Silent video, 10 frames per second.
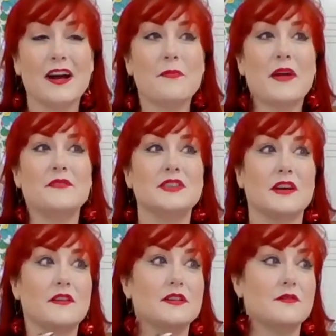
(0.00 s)
I've
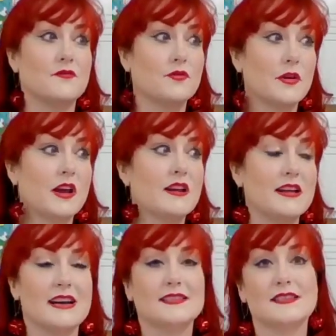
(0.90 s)
done free
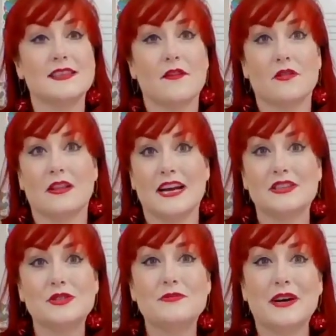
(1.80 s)
classes for the
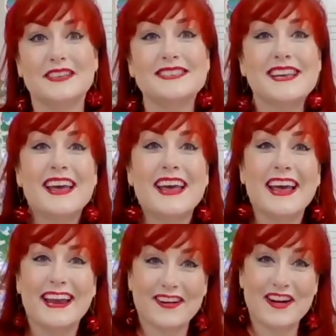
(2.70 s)
last 2 months
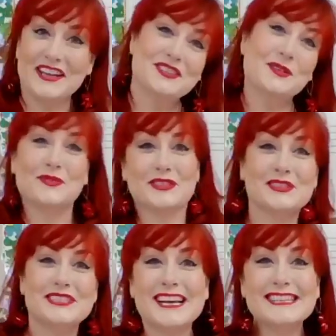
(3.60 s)
here on Tuneful
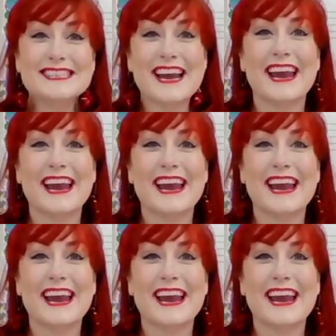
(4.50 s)
Tuesdays.